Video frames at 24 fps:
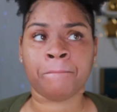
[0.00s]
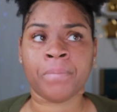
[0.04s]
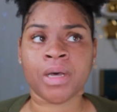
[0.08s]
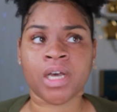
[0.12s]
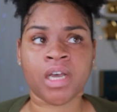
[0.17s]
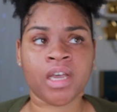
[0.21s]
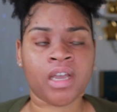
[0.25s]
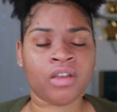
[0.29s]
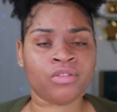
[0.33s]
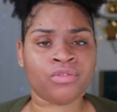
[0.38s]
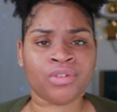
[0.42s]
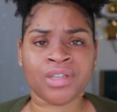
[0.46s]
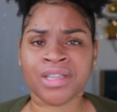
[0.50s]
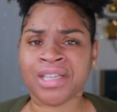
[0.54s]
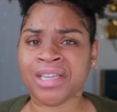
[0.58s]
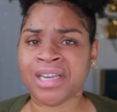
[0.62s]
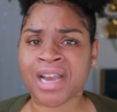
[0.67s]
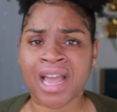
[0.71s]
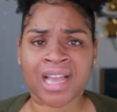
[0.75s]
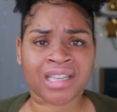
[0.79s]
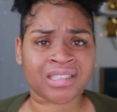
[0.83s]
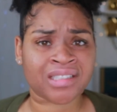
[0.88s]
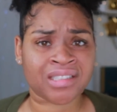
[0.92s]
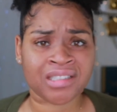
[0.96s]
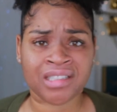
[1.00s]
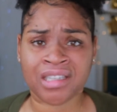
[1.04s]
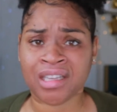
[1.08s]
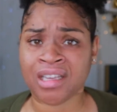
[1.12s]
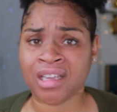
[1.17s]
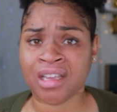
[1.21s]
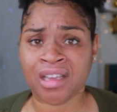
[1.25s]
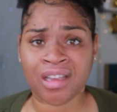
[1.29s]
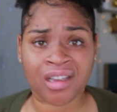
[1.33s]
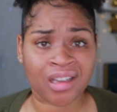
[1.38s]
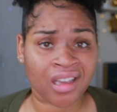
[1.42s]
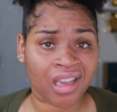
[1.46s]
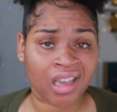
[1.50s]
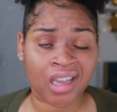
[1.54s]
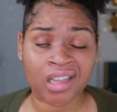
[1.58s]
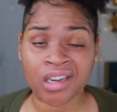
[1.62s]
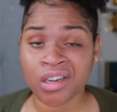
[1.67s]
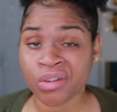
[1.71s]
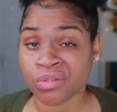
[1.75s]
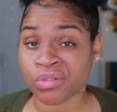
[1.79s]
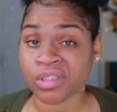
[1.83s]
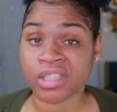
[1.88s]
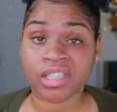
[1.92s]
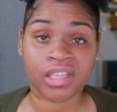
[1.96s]
but really not seeing
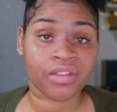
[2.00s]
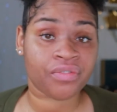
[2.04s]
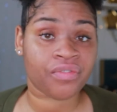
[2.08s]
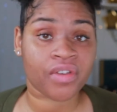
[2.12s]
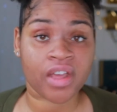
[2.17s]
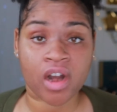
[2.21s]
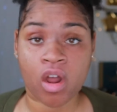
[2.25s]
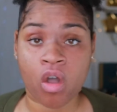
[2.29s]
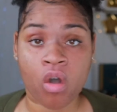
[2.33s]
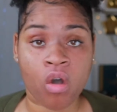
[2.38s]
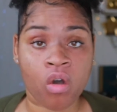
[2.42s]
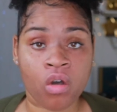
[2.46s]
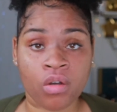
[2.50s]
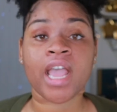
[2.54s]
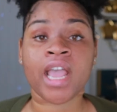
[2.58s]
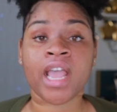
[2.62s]
any relief at all.